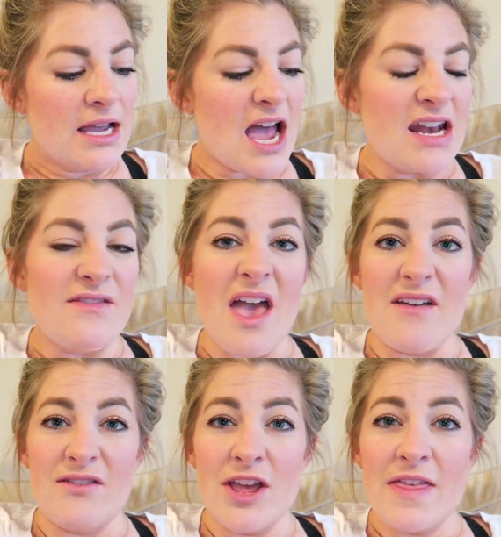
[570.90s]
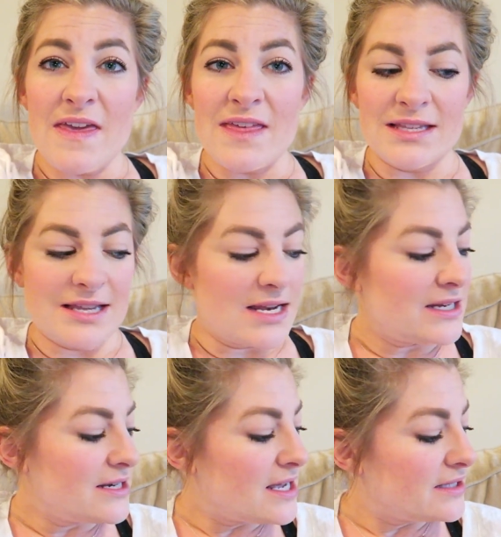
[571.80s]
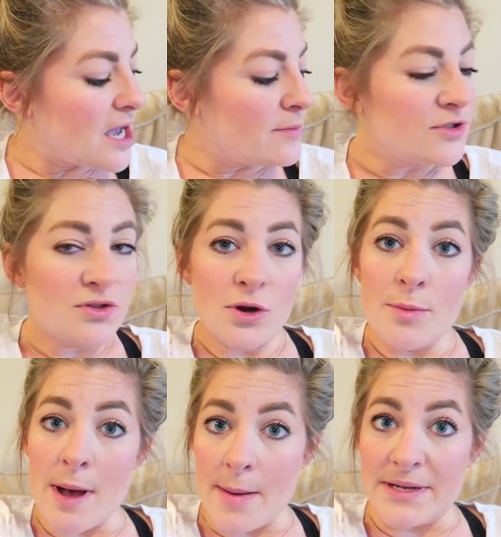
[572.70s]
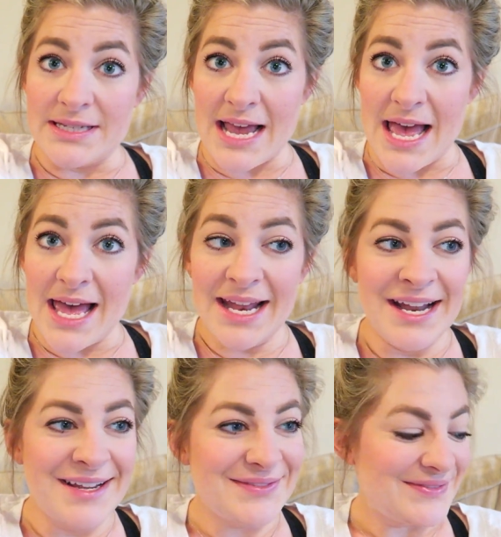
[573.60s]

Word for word: kind of everything that Santa does comes through mom and dad.